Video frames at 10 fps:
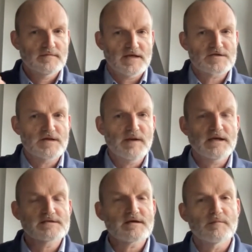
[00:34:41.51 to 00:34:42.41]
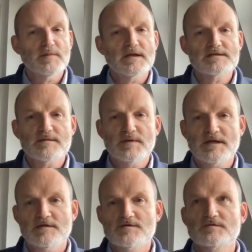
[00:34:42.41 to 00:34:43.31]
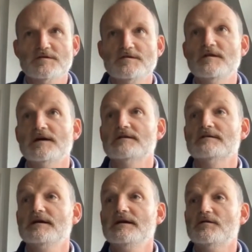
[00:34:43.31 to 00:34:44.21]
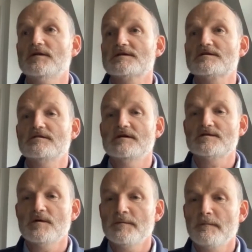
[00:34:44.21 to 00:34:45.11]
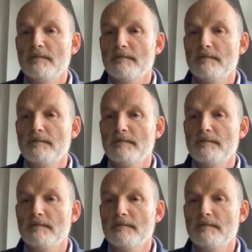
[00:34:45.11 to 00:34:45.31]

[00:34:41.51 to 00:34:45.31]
actually pick it up, but there's a potential to do that in ONIX 3 as well.